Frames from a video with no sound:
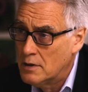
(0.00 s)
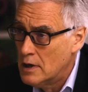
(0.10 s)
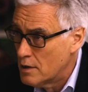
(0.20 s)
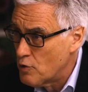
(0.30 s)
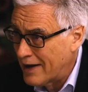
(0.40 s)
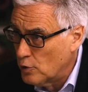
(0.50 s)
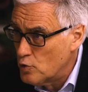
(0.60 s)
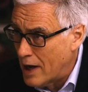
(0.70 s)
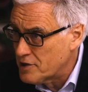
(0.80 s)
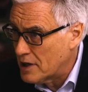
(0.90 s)
in
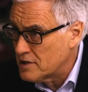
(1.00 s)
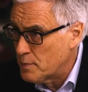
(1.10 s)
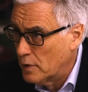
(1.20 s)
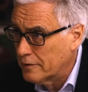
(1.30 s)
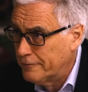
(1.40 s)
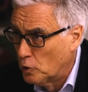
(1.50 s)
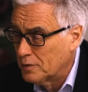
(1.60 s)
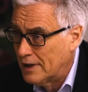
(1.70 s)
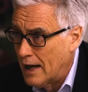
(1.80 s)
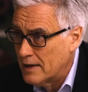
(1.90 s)
Raghu Rajan's book,
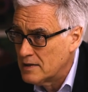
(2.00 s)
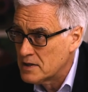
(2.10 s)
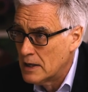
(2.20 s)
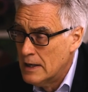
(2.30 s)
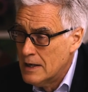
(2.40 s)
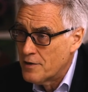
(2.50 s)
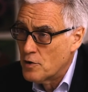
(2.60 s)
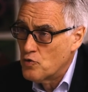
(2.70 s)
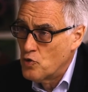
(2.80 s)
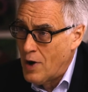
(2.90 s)
Fault Lines,
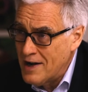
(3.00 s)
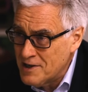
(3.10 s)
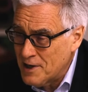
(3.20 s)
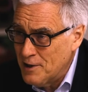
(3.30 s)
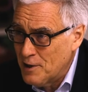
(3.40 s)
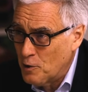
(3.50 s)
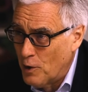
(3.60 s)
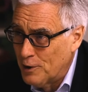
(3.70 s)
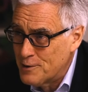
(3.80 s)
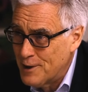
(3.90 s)
that rising
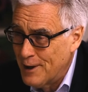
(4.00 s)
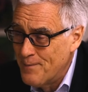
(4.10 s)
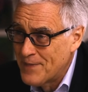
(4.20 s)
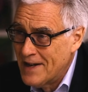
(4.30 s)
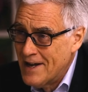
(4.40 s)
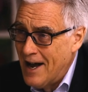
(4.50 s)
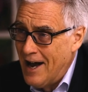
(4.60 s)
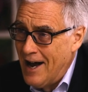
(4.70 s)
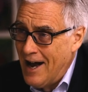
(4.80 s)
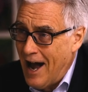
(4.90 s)
inequality
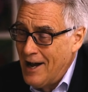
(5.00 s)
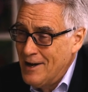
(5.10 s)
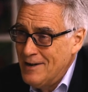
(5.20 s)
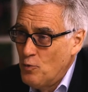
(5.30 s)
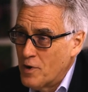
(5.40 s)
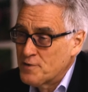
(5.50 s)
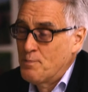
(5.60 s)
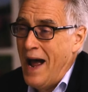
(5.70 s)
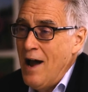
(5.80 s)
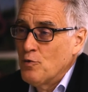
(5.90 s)
uh, was
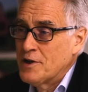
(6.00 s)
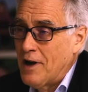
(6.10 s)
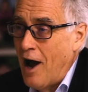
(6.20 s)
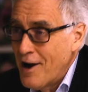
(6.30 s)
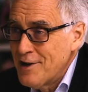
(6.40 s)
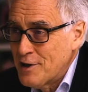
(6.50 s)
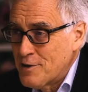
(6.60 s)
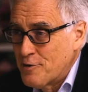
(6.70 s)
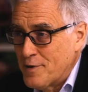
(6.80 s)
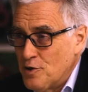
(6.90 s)
bound either
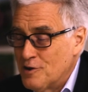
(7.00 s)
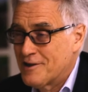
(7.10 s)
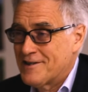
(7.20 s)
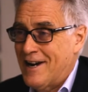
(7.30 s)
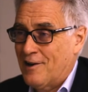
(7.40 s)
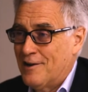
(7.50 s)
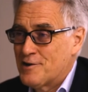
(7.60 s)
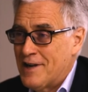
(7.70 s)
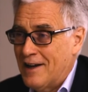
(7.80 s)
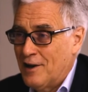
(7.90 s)
to produce a secular
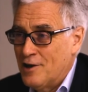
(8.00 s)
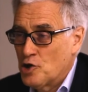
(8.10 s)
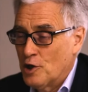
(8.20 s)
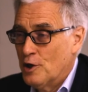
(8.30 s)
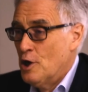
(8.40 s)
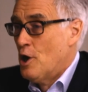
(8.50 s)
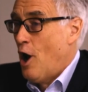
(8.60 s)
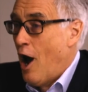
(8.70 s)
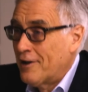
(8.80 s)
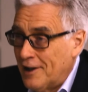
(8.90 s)
stagnation,
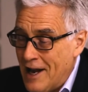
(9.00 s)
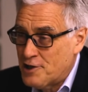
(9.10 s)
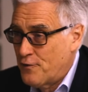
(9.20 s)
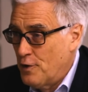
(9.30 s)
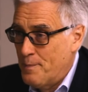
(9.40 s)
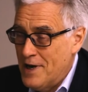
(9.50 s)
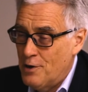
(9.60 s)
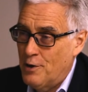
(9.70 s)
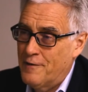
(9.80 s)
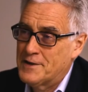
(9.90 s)
unless for a
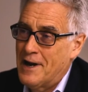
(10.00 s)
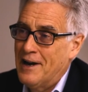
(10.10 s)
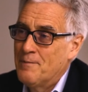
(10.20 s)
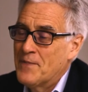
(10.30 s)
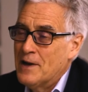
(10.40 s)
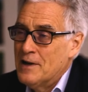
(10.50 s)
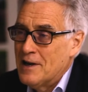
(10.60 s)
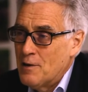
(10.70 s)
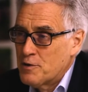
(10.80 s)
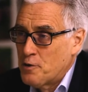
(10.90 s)
period of time
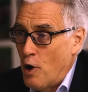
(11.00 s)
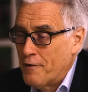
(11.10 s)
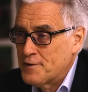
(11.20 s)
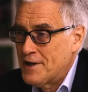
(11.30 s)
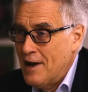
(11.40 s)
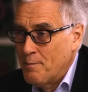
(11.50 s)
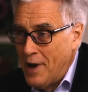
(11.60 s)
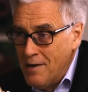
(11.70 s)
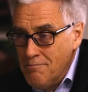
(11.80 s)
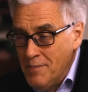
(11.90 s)
it was offset
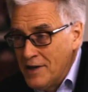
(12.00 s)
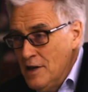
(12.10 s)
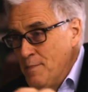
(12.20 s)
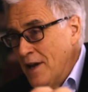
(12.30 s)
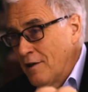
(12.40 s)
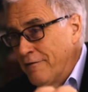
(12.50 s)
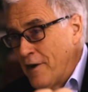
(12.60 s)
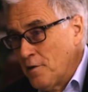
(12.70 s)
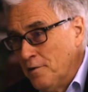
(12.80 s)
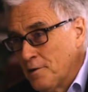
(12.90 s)
by money being
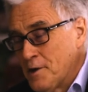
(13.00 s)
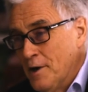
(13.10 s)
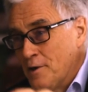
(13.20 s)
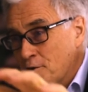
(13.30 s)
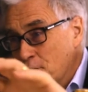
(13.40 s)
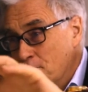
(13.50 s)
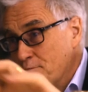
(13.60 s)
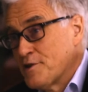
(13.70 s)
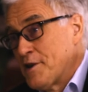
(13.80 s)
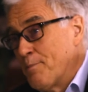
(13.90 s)
funneled to
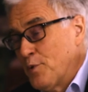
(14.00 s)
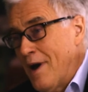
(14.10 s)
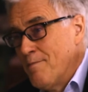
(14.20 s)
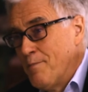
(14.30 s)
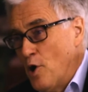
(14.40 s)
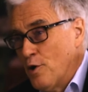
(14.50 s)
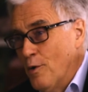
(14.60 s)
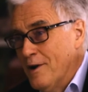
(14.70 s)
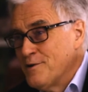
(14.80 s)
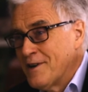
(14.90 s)
subprime
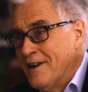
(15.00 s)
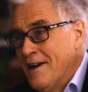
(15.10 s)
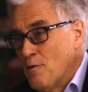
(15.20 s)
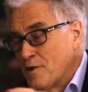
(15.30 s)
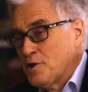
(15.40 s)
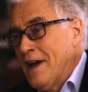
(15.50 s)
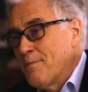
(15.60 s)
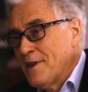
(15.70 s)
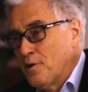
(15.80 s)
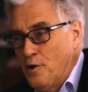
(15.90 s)
borrowers which
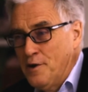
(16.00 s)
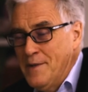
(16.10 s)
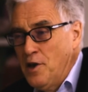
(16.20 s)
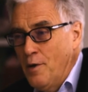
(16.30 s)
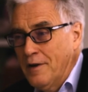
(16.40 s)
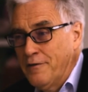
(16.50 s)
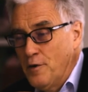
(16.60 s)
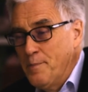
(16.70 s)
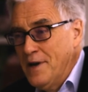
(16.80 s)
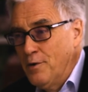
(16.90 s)
kept the economy going
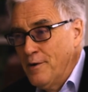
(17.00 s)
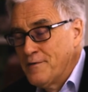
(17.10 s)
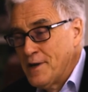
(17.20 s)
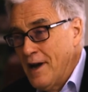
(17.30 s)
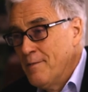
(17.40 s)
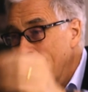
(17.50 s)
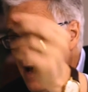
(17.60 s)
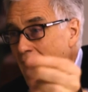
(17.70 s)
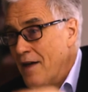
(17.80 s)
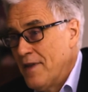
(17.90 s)
for a period of time
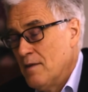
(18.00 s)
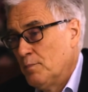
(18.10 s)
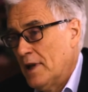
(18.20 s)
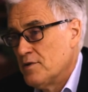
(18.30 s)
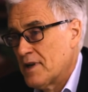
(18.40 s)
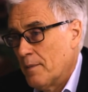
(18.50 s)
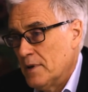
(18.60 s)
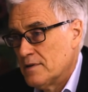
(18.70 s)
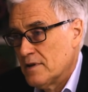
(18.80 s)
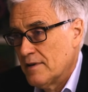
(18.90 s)
and then blows
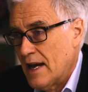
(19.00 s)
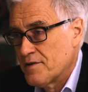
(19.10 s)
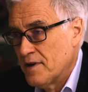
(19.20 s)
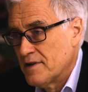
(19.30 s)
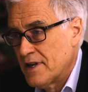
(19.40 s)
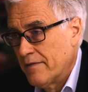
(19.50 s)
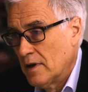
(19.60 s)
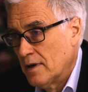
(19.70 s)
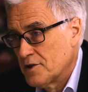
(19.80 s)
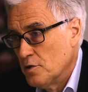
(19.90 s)
up in
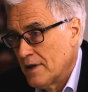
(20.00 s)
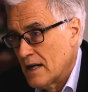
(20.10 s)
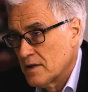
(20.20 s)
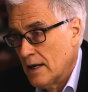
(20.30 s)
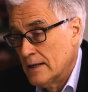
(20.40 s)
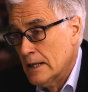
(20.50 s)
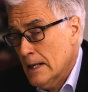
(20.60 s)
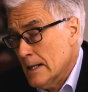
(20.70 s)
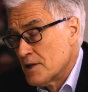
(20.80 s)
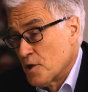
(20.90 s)
2007 and 2008.
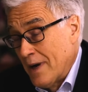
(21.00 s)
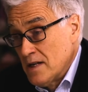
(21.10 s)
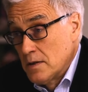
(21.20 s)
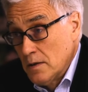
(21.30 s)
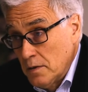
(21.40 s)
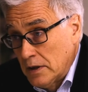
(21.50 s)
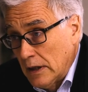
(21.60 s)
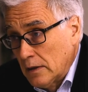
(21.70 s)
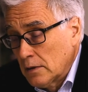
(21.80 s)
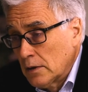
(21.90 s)
So I do
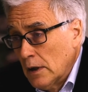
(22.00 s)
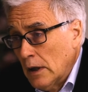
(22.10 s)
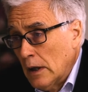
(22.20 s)
think